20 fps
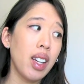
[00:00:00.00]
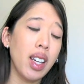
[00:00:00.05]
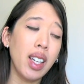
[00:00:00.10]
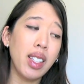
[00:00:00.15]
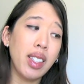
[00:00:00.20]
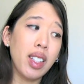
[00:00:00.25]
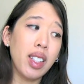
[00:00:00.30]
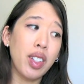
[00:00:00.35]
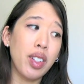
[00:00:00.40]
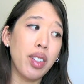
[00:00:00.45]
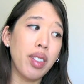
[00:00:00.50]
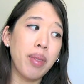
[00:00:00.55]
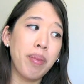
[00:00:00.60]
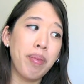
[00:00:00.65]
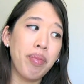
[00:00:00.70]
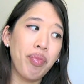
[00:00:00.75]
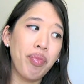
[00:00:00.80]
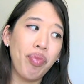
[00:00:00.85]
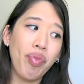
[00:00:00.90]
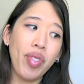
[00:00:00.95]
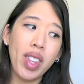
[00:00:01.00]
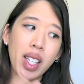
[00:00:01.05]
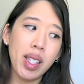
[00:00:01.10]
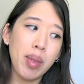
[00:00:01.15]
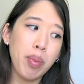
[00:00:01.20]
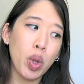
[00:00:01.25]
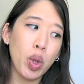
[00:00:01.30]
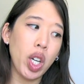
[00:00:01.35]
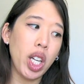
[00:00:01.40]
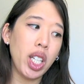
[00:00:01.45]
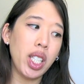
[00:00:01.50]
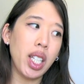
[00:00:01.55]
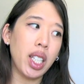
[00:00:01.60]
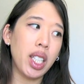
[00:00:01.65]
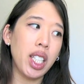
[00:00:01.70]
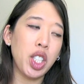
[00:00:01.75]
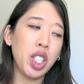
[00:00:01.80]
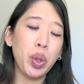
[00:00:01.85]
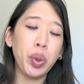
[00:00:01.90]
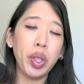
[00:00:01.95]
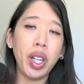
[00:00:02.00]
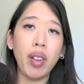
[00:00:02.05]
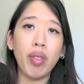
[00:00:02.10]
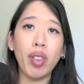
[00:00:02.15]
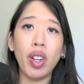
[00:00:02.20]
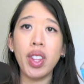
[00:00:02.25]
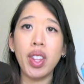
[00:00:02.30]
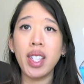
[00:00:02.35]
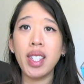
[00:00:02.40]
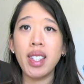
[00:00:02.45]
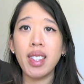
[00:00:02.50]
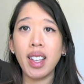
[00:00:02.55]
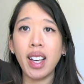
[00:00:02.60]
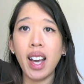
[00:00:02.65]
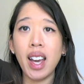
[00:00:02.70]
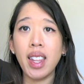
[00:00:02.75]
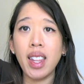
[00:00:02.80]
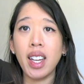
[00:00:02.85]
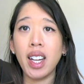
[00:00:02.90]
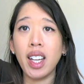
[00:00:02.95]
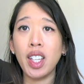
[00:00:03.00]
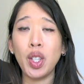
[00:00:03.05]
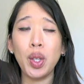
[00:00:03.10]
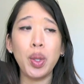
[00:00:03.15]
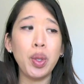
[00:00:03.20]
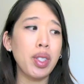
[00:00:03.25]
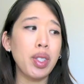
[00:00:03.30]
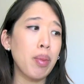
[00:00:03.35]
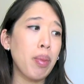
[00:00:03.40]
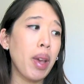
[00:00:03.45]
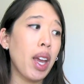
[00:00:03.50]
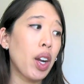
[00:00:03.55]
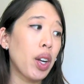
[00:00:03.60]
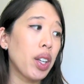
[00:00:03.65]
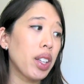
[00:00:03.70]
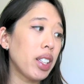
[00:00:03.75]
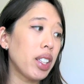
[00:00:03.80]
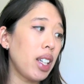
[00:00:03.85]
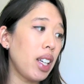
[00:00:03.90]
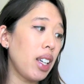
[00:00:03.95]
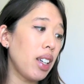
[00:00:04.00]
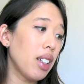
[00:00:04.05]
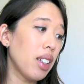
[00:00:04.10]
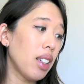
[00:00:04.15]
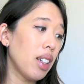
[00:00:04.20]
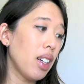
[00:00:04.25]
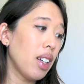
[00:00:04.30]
until this morning sickness or whatever and this is the kind that I use and apparently